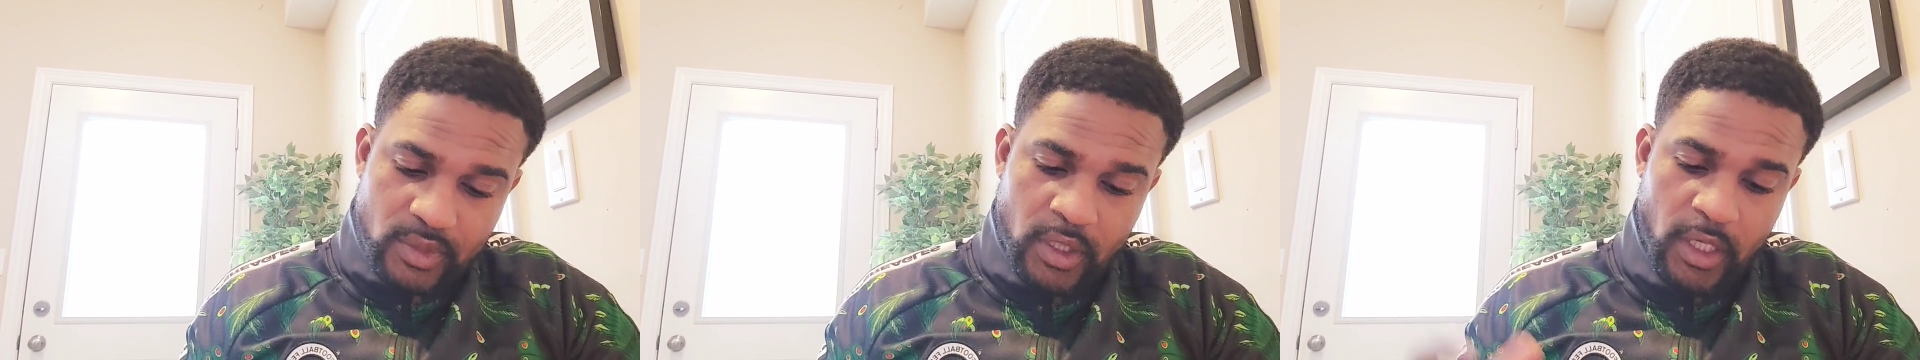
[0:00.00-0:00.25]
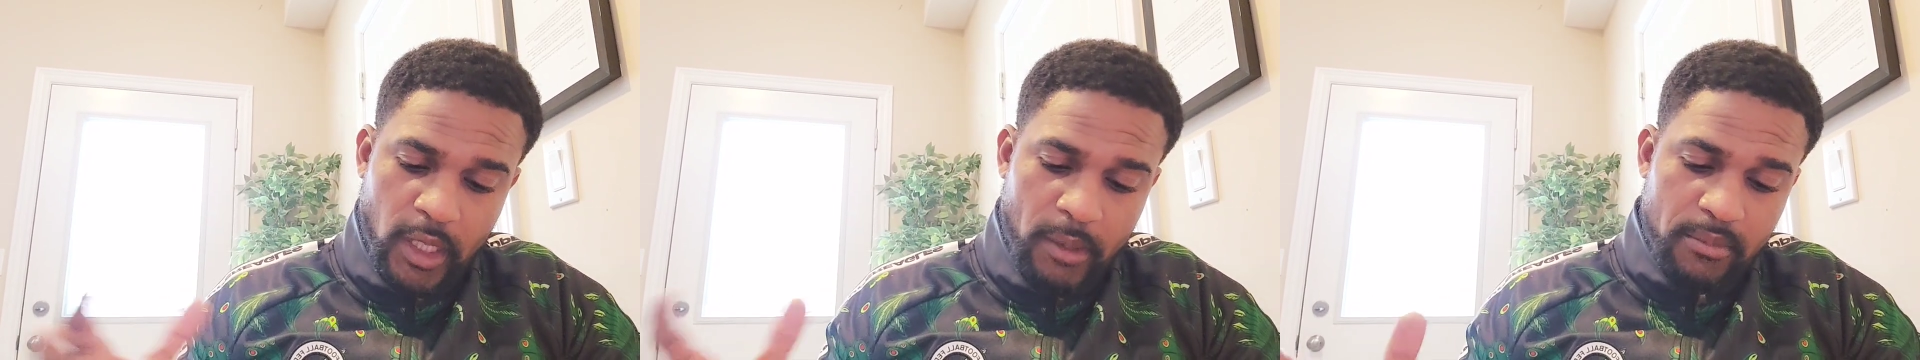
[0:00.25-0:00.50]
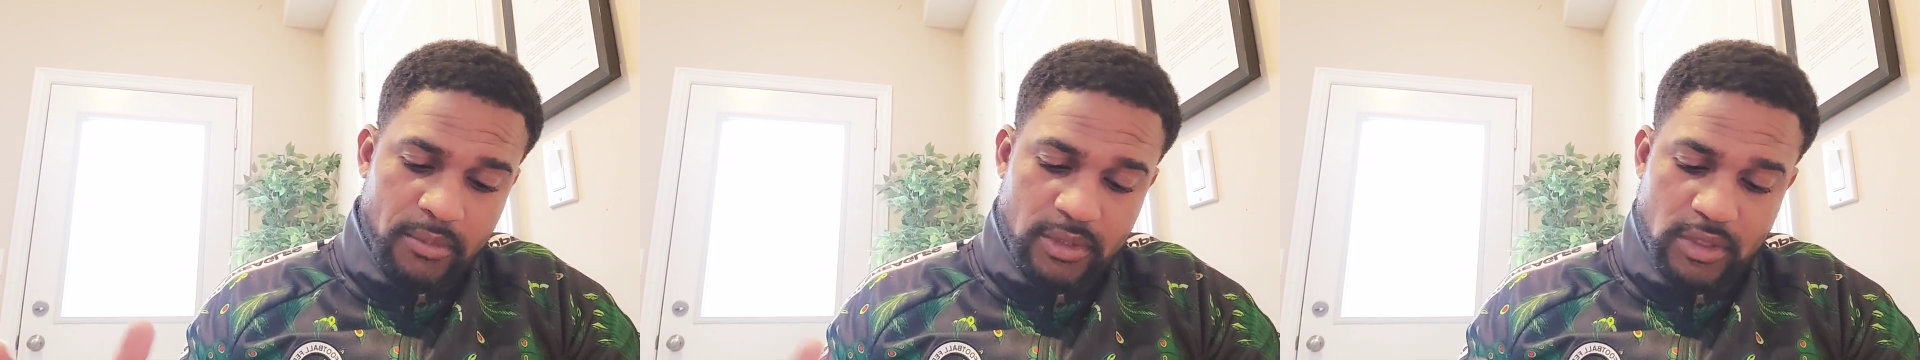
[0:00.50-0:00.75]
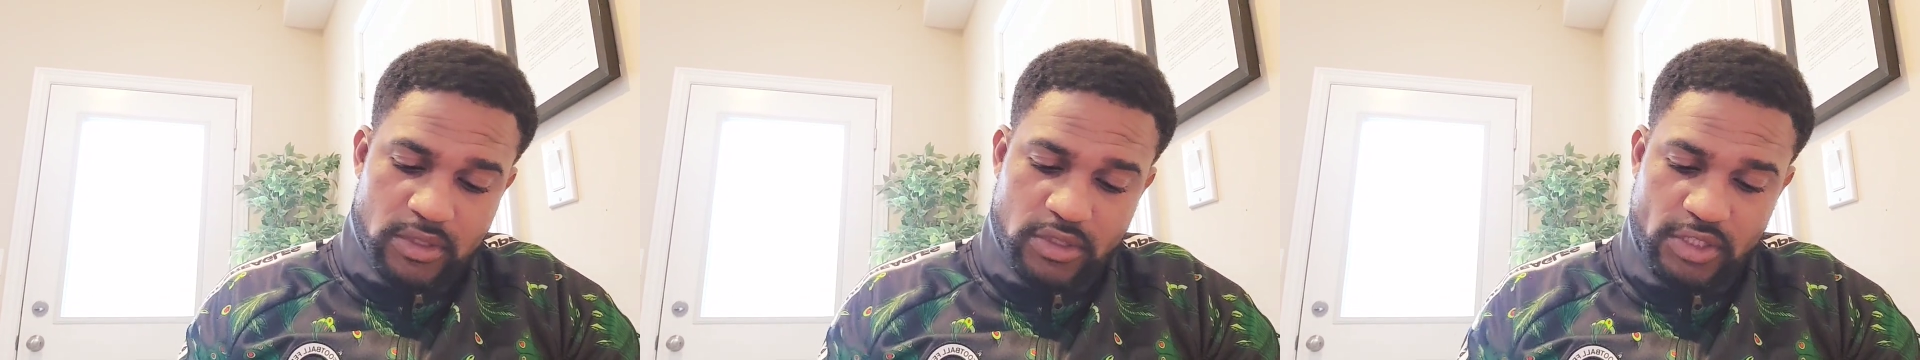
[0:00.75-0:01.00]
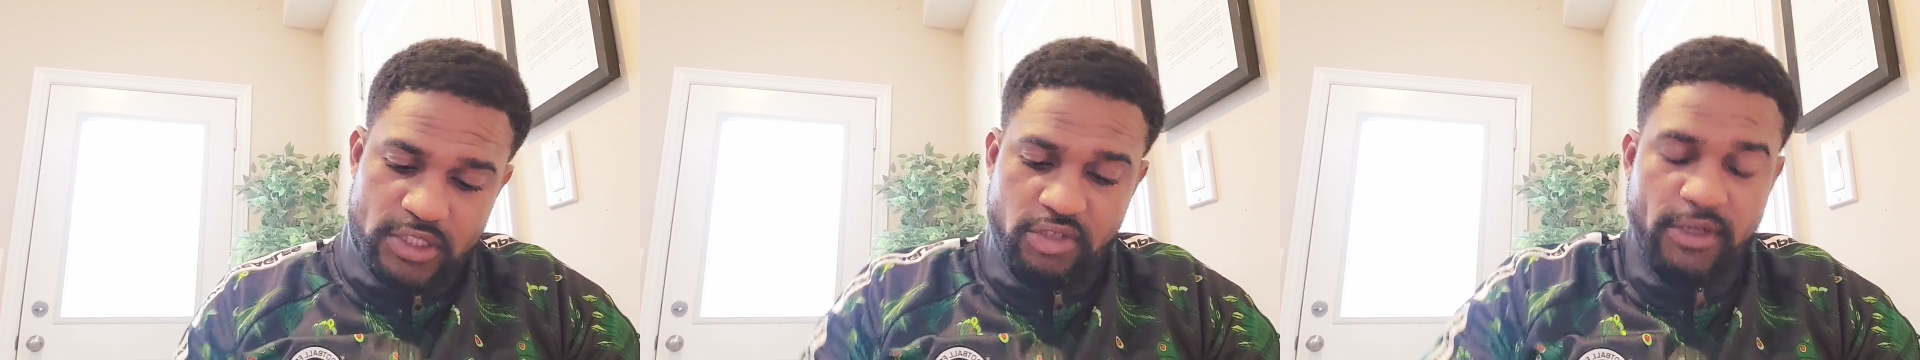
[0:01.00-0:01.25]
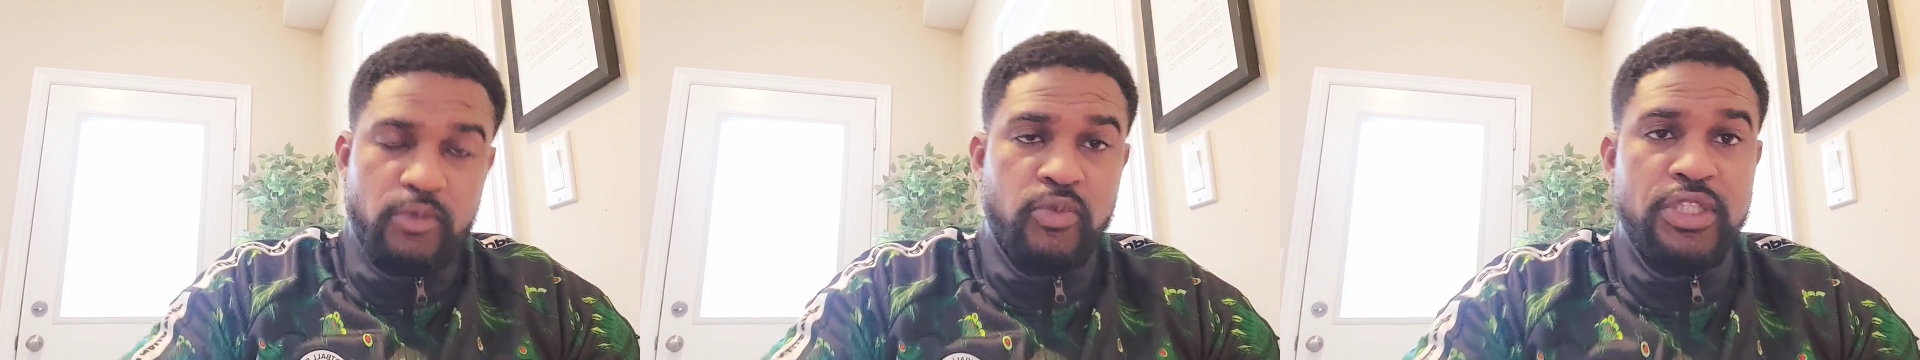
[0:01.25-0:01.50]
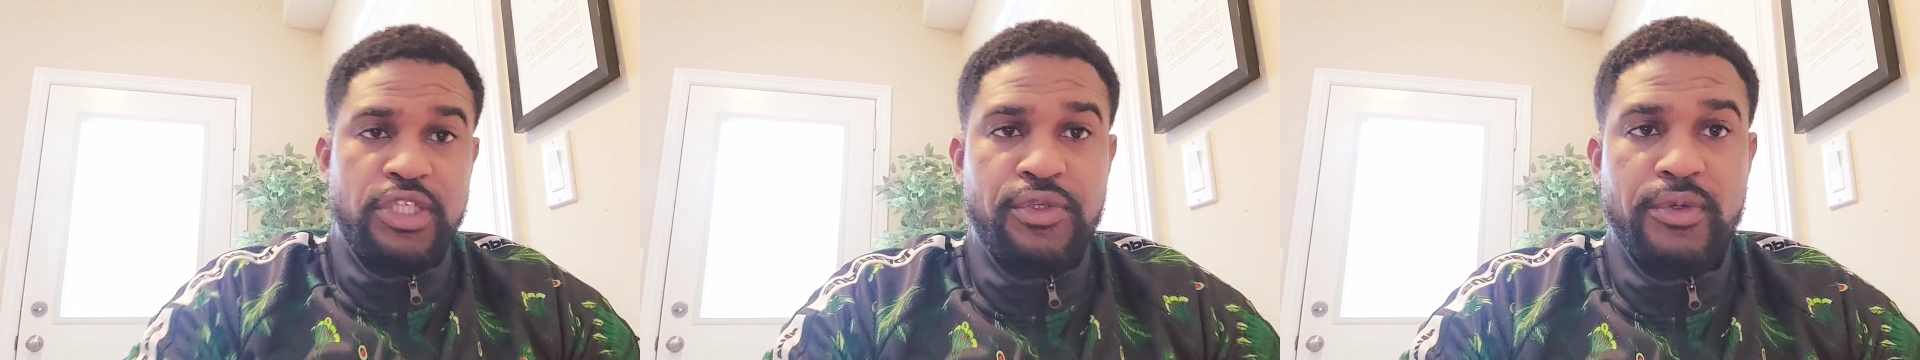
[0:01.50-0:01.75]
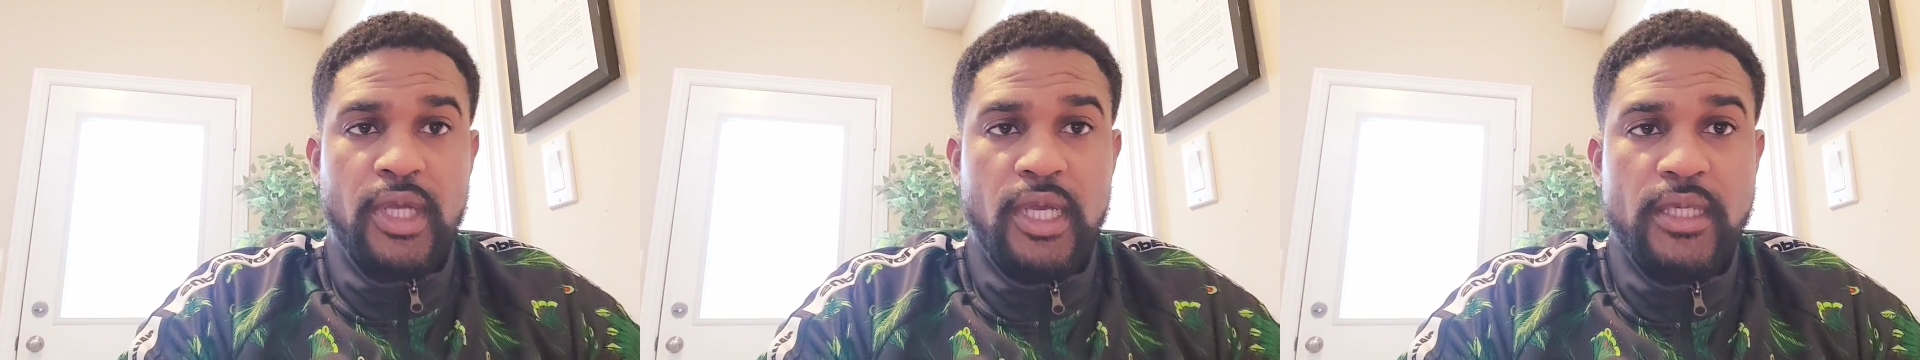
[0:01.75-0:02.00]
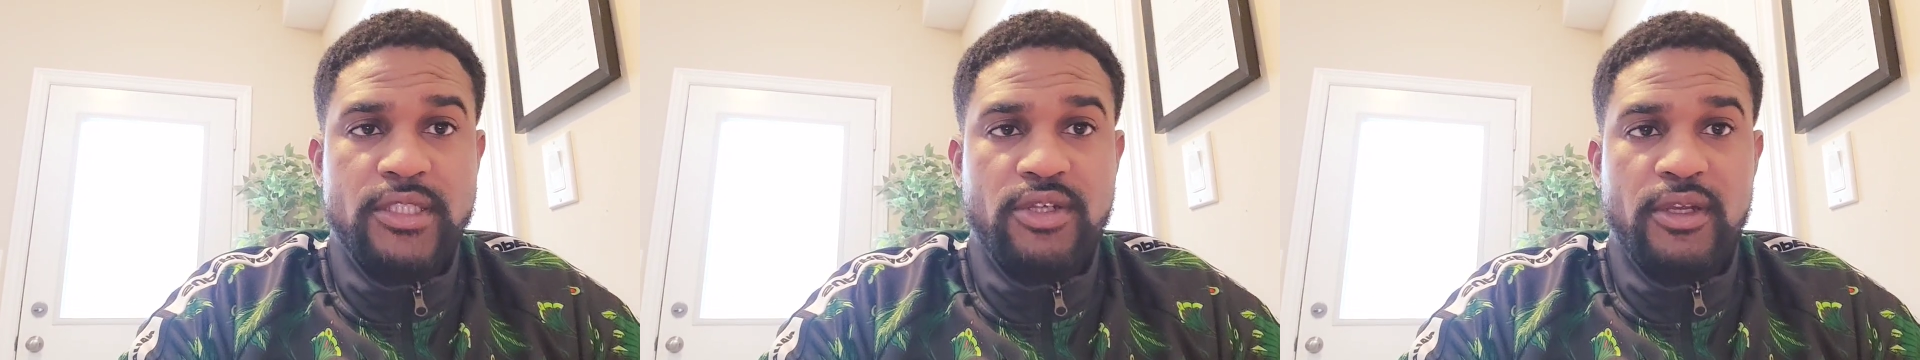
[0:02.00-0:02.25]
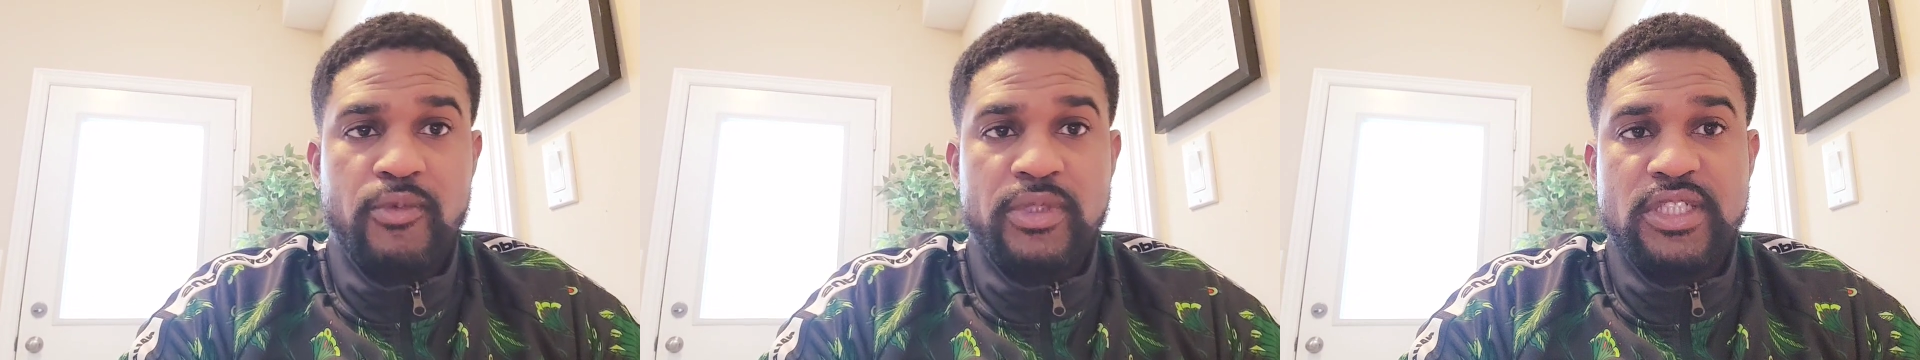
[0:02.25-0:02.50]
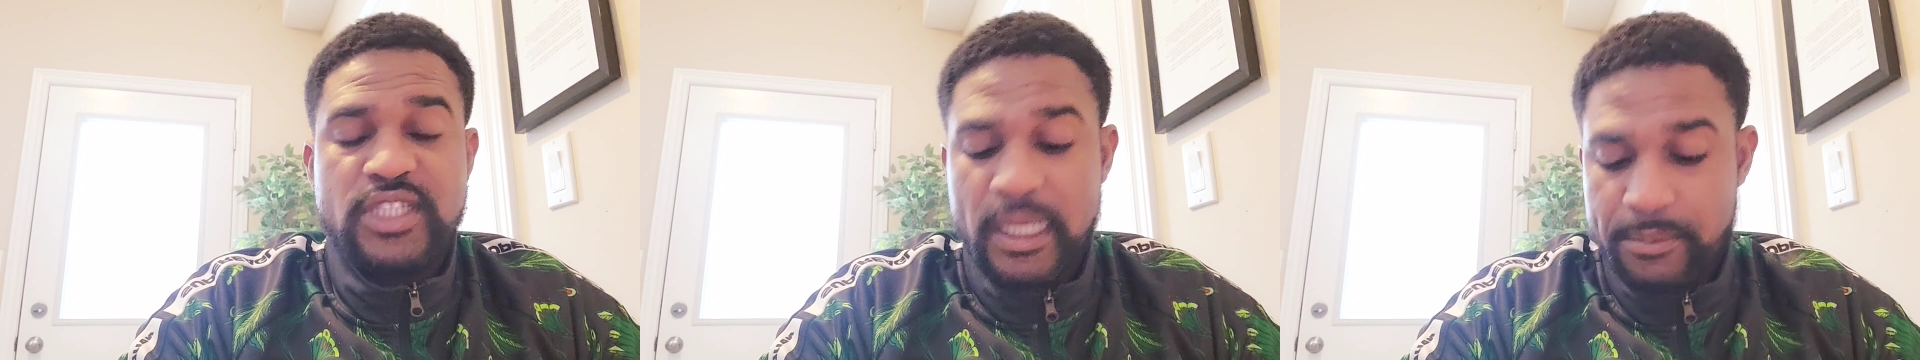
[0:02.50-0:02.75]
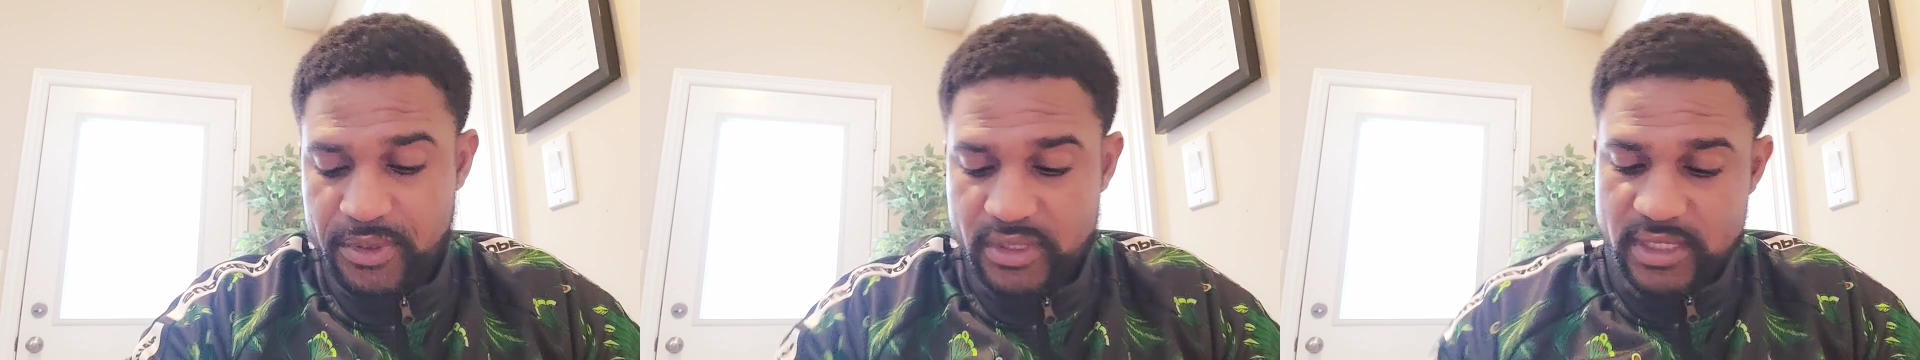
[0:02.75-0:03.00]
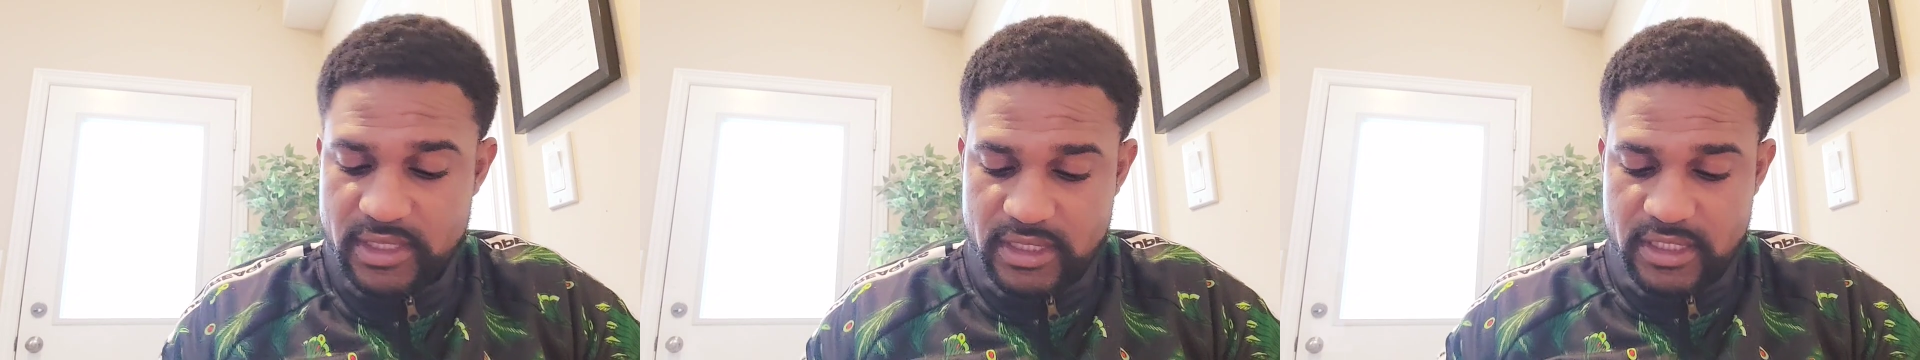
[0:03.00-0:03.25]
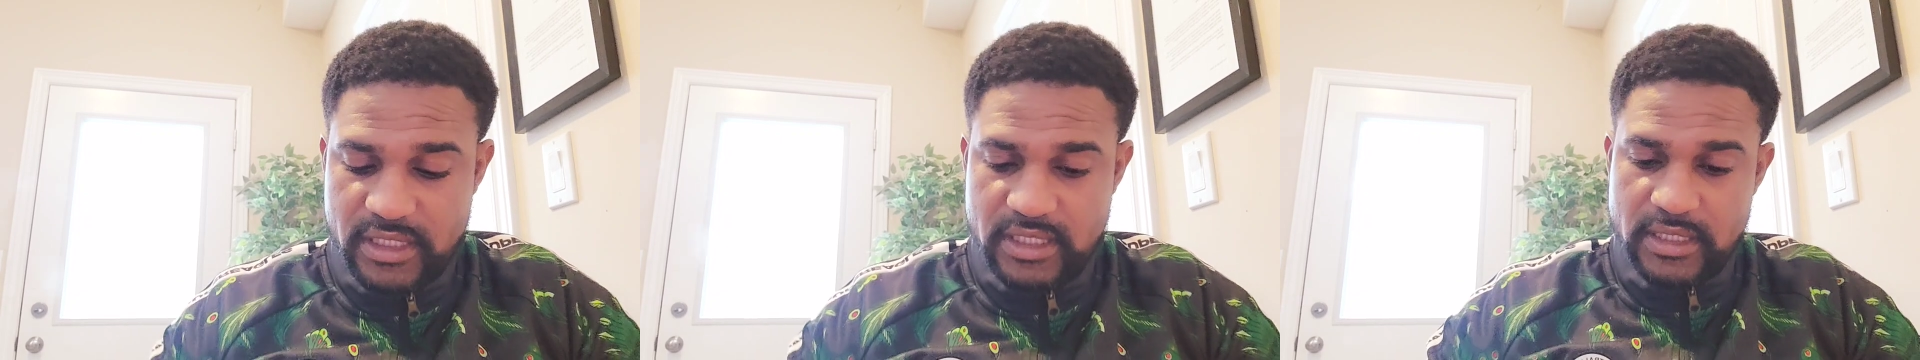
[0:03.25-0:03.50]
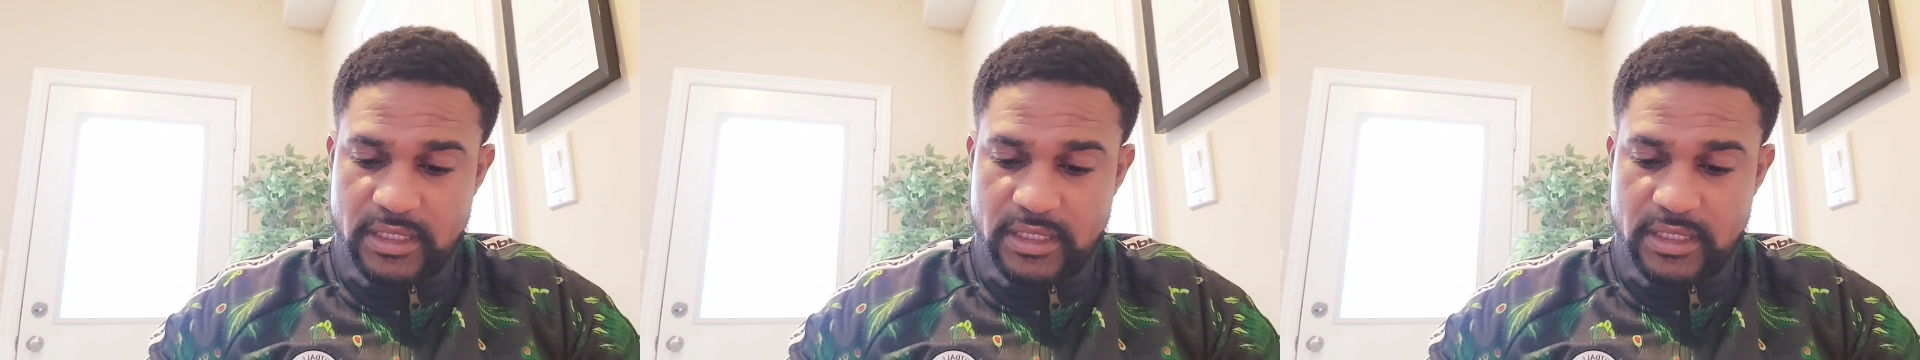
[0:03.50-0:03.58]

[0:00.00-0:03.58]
just starting with the Champions League,